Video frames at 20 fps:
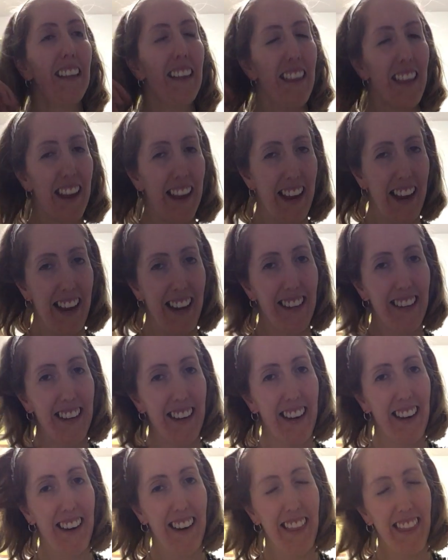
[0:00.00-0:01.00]
And
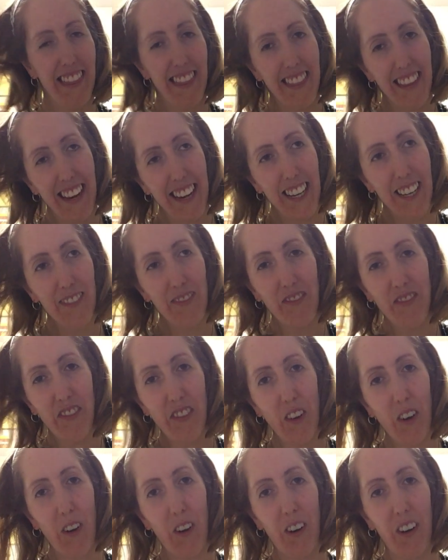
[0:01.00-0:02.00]
thank you
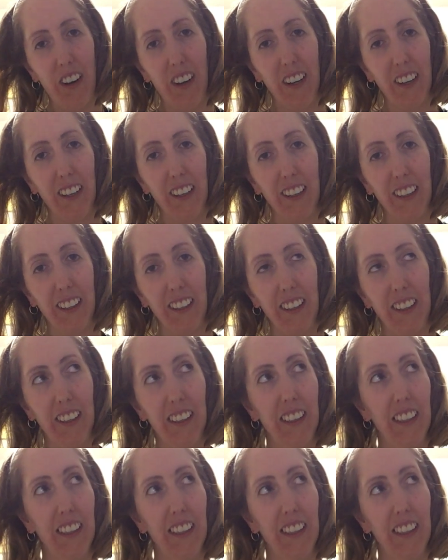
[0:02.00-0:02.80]
for